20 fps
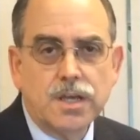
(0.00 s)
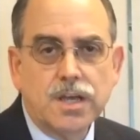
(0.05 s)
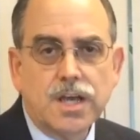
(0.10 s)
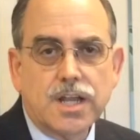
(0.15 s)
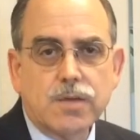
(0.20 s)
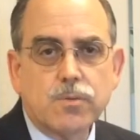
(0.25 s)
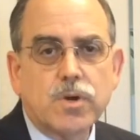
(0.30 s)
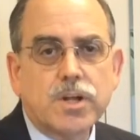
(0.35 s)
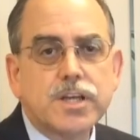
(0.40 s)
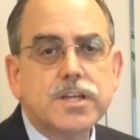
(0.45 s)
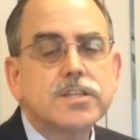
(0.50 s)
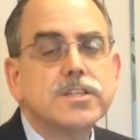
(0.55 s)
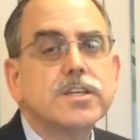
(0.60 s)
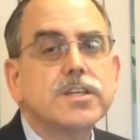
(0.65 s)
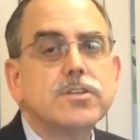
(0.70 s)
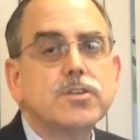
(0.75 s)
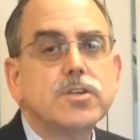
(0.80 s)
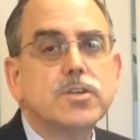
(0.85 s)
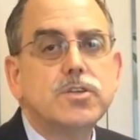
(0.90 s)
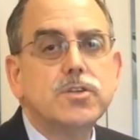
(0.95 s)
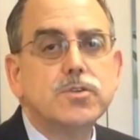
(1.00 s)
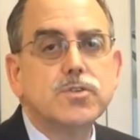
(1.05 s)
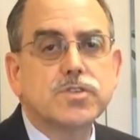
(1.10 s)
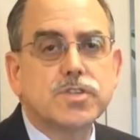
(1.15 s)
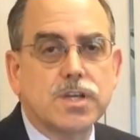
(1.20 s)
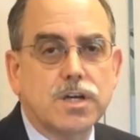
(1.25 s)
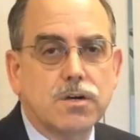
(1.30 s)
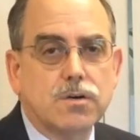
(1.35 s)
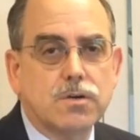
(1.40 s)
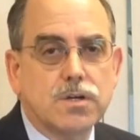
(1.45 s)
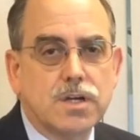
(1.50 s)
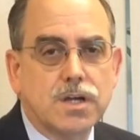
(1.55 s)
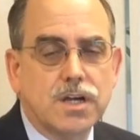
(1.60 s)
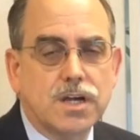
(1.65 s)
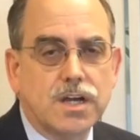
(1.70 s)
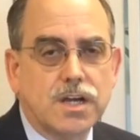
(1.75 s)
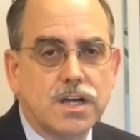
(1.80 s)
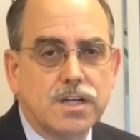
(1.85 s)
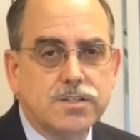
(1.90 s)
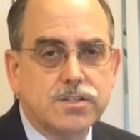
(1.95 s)
and I want to continue to do so.
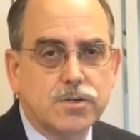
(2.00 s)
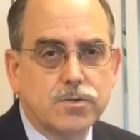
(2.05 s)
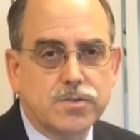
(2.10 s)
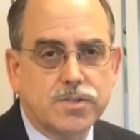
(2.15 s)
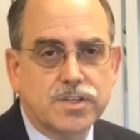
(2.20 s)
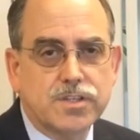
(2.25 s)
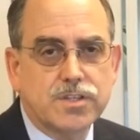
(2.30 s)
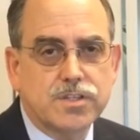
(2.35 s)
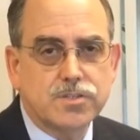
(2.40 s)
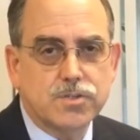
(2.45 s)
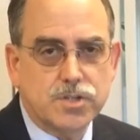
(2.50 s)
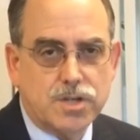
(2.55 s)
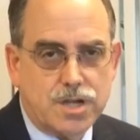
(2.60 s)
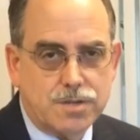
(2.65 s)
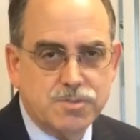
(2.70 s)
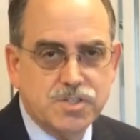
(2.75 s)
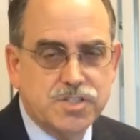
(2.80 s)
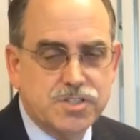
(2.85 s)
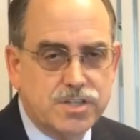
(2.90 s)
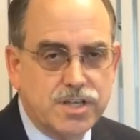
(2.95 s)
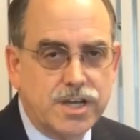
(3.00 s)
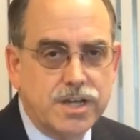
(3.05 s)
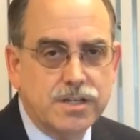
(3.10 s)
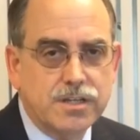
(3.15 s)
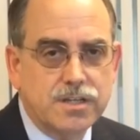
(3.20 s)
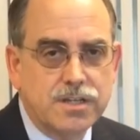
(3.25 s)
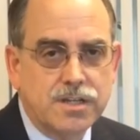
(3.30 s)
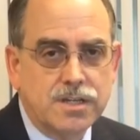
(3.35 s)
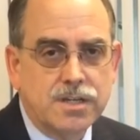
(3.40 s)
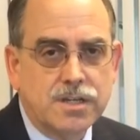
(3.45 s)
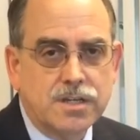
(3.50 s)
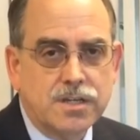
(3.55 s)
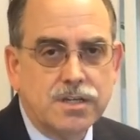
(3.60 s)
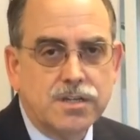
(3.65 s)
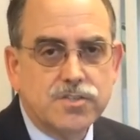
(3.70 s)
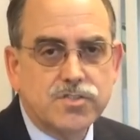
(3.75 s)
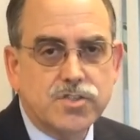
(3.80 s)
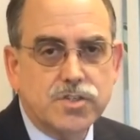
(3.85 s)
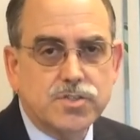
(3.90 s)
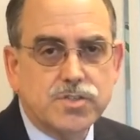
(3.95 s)
I don't think the job is done.
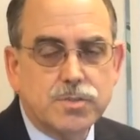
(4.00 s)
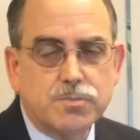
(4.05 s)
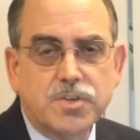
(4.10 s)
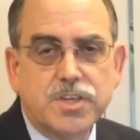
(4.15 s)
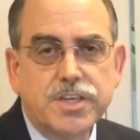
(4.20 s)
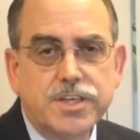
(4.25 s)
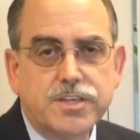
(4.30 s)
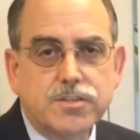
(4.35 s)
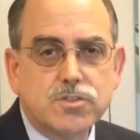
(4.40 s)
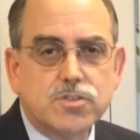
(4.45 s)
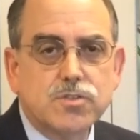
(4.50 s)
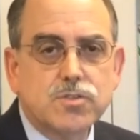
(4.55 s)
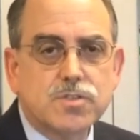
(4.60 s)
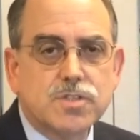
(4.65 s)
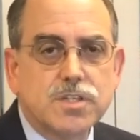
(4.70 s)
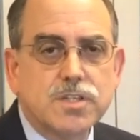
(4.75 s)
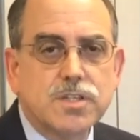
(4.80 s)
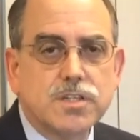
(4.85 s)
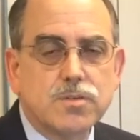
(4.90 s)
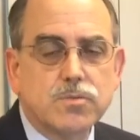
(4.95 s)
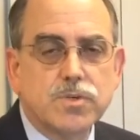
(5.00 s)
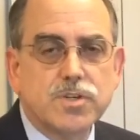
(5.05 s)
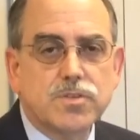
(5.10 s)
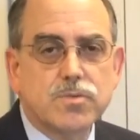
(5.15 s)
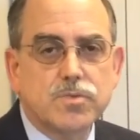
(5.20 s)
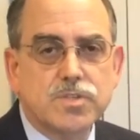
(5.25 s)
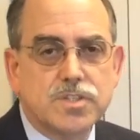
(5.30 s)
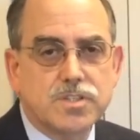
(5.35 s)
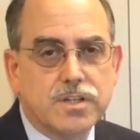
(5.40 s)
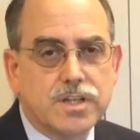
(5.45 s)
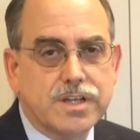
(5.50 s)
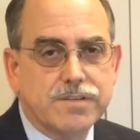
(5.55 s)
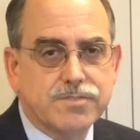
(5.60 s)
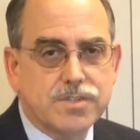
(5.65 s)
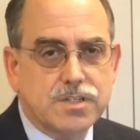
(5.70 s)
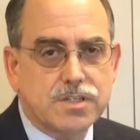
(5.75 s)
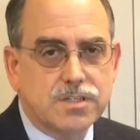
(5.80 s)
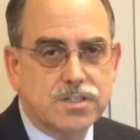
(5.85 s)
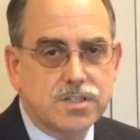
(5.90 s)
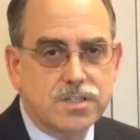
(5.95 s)
Still some key issues to deal with. We still have
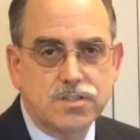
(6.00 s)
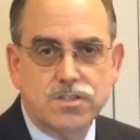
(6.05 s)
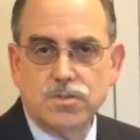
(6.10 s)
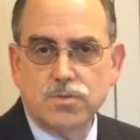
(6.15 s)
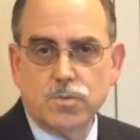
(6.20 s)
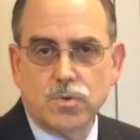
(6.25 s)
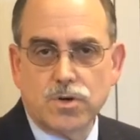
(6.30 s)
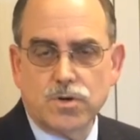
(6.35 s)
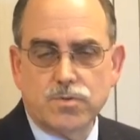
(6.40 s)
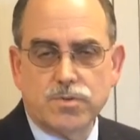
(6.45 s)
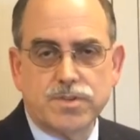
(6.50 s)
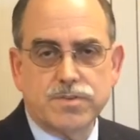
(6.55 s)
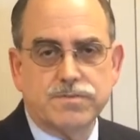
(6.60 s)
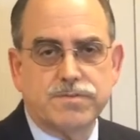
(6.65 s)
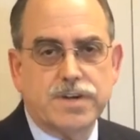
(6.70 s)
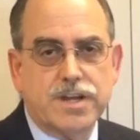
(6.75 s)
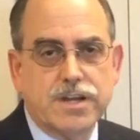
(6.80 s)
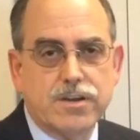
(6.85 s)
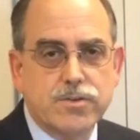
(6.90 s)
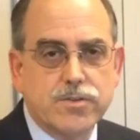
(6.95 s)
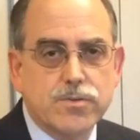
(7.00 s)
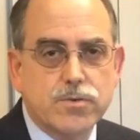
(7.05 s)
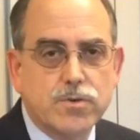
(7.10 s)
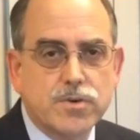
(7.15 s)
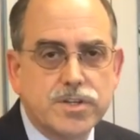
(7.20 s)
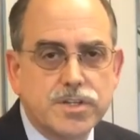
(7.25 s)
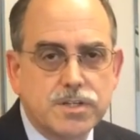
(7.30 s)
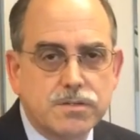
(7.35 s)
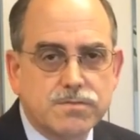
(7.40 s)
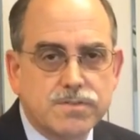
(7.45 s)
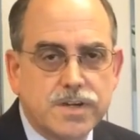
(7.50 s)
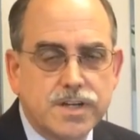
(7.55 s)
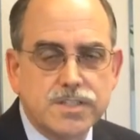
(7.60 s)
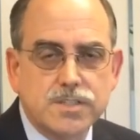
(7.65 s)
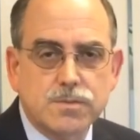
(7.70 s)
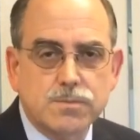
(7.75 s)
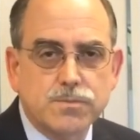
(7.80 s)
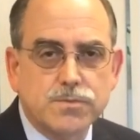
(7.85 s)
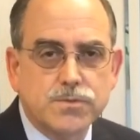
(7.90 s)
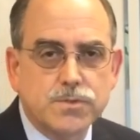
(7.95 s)
to continue to work with the fire authority and find
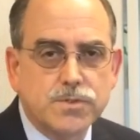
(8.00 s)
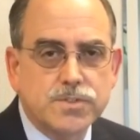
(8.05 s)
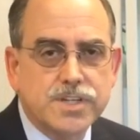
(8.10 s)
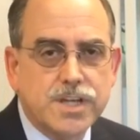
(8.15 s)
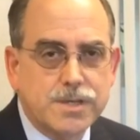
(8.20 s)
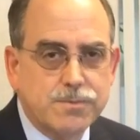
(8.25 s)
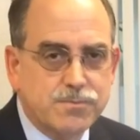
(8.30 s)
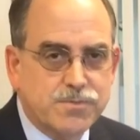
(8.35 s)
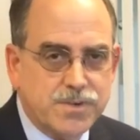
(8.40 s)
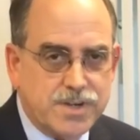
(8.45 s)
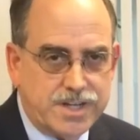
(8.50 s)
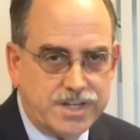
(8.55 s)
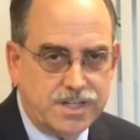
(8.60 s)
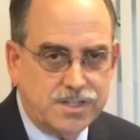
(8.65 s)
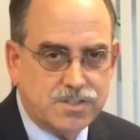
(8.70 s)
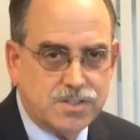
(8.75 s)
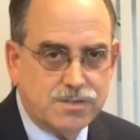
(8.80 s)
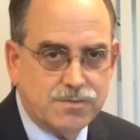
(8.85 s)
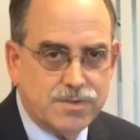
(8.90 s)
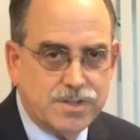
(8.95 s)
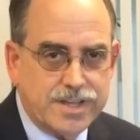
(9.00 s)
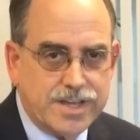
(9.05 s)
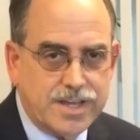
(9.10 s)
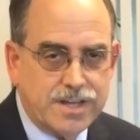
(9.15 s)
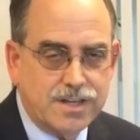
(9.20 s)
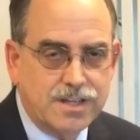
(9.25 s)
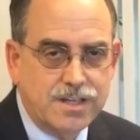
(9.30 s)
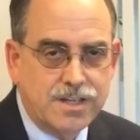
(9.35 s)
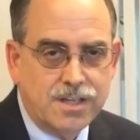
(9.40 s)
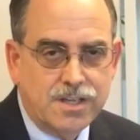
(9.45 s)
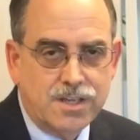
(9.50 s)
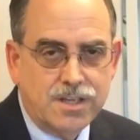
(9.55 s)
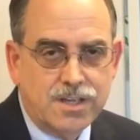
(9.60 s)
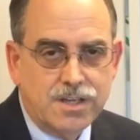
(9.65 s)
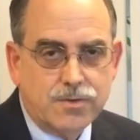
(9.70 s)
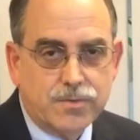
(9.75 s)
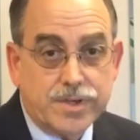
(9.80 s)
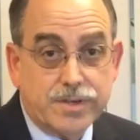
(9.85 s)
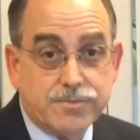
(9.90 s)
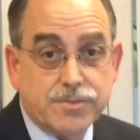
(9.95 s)
some full-time financing for that.
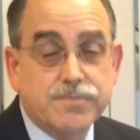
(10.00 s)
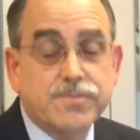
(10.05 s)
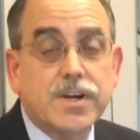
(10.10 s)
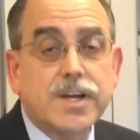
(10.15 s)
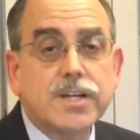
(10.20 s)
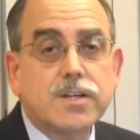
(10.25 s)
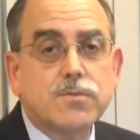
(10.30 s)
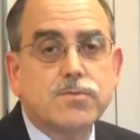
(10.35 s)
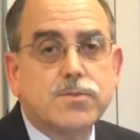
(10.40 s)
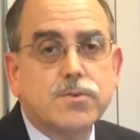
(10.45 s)
We have to find a